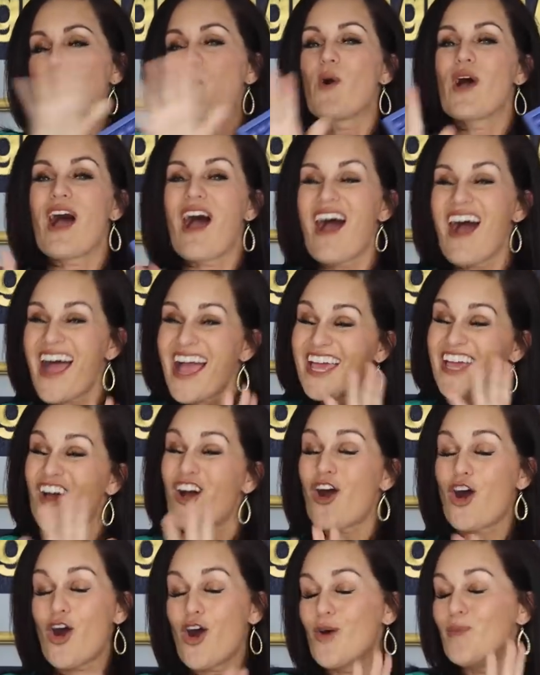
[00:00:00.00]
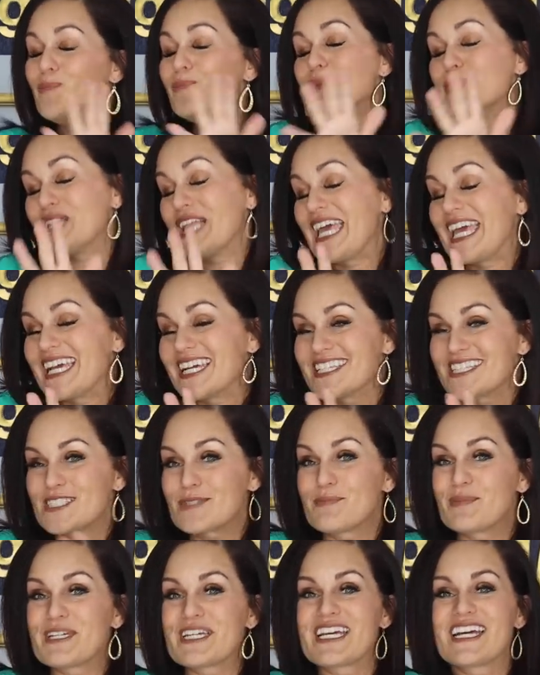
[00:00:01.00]
what I call blanks
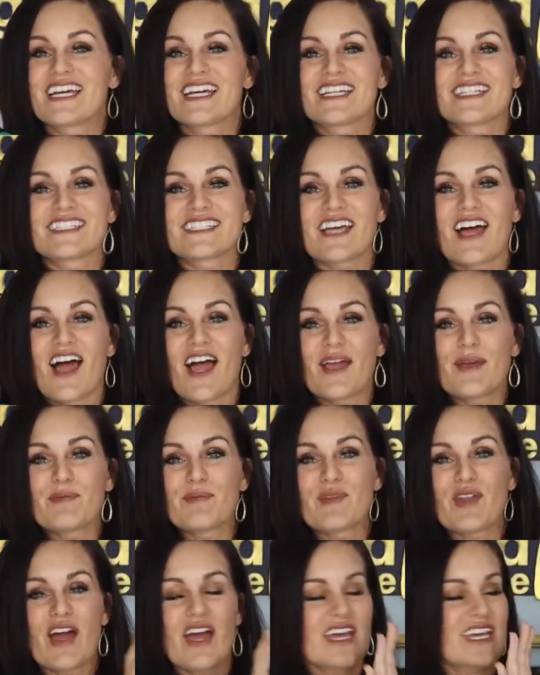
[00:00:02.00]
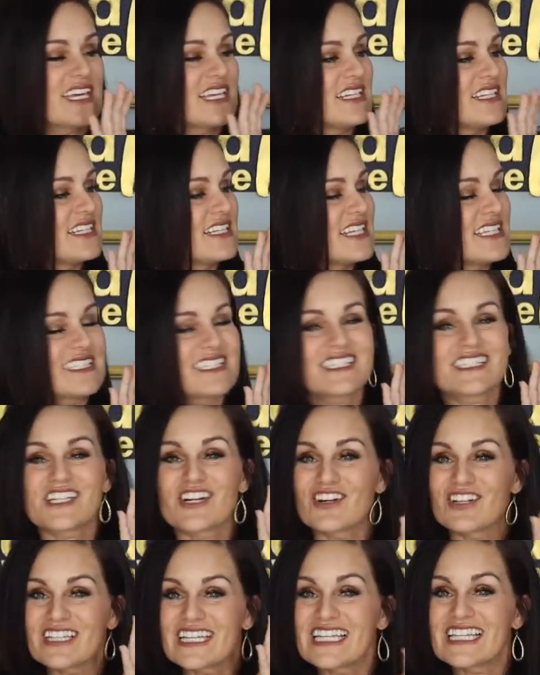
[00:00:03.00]
because I'm not gonna
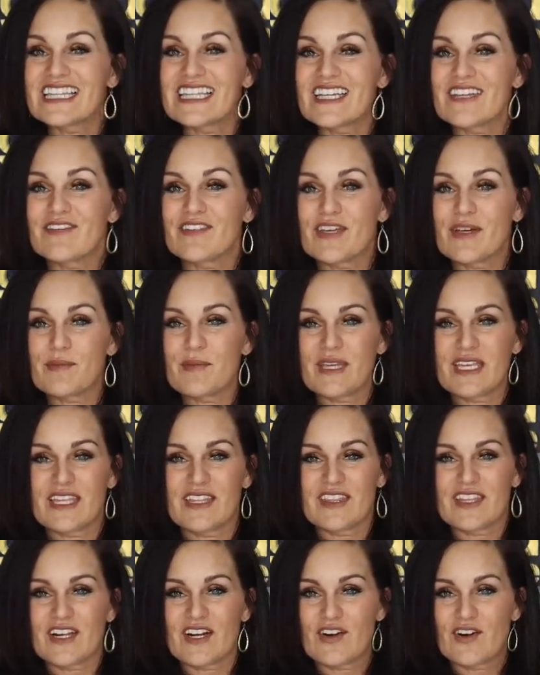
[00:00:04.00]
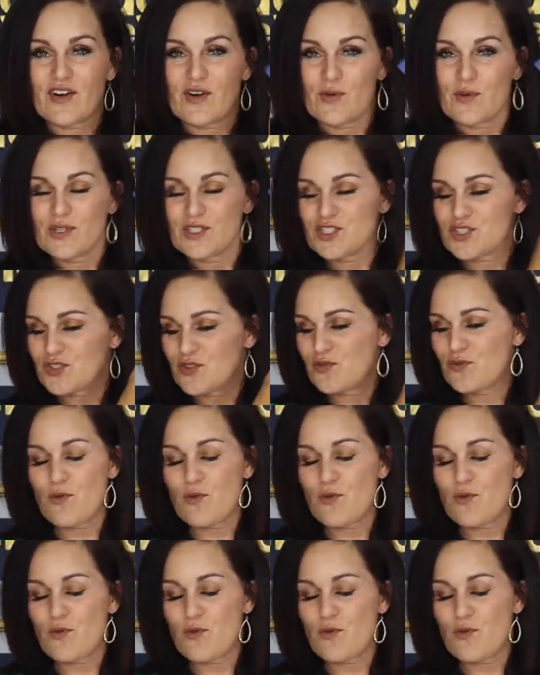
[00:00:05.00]
necessarily leave them in their original